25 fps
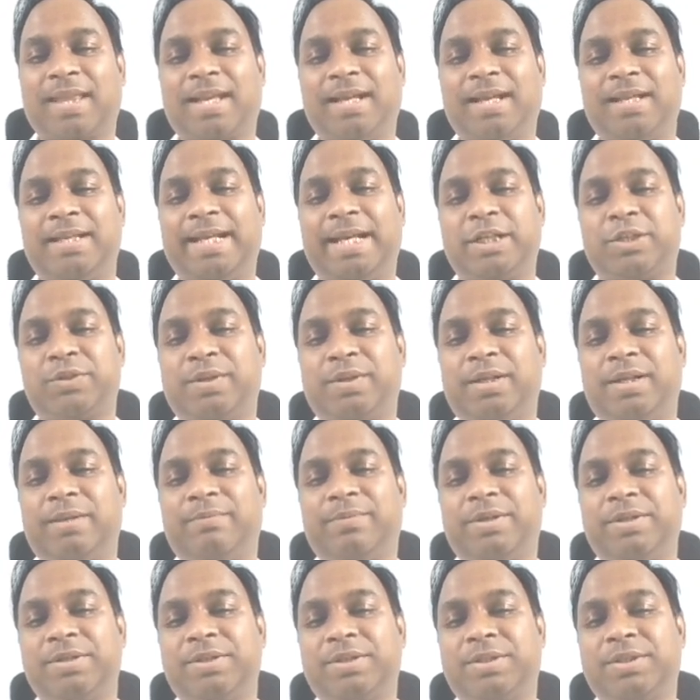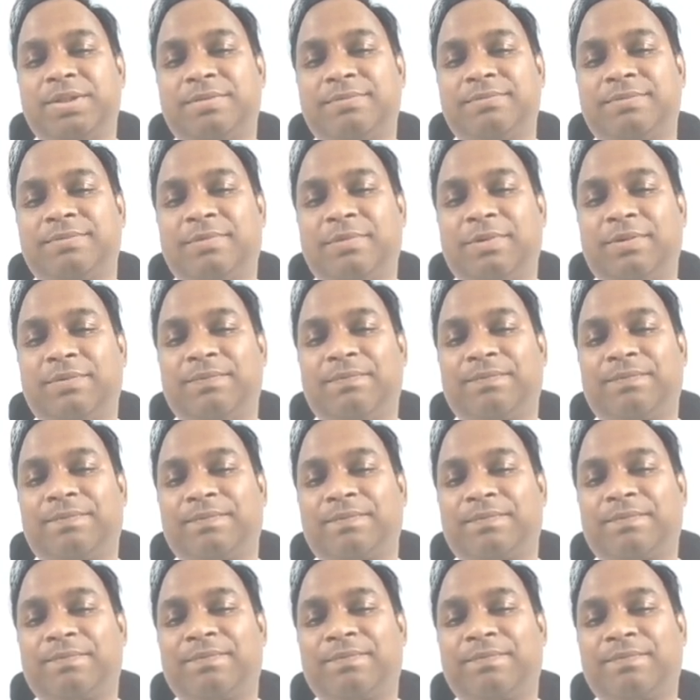Natural numbers
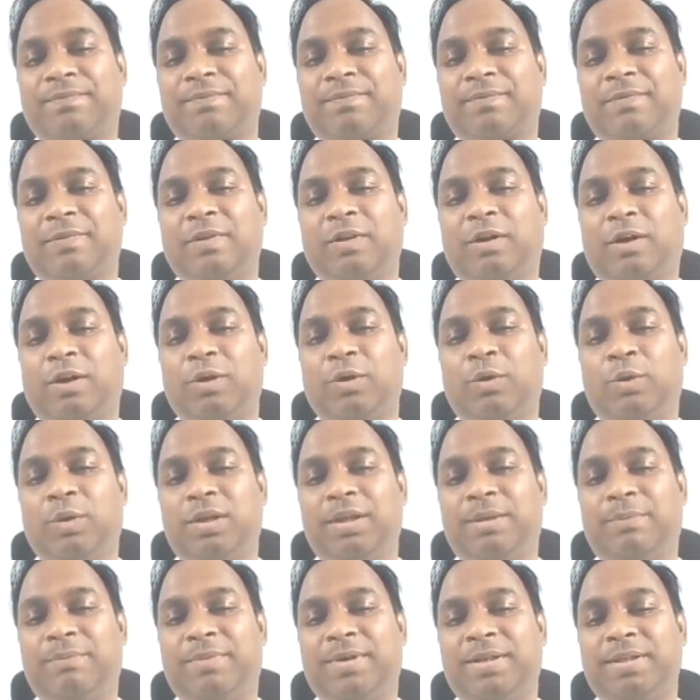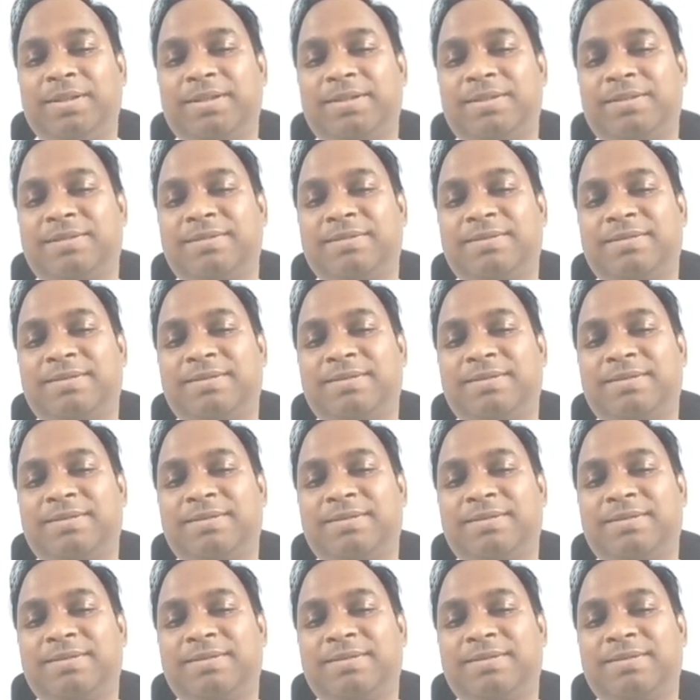or whole numbers?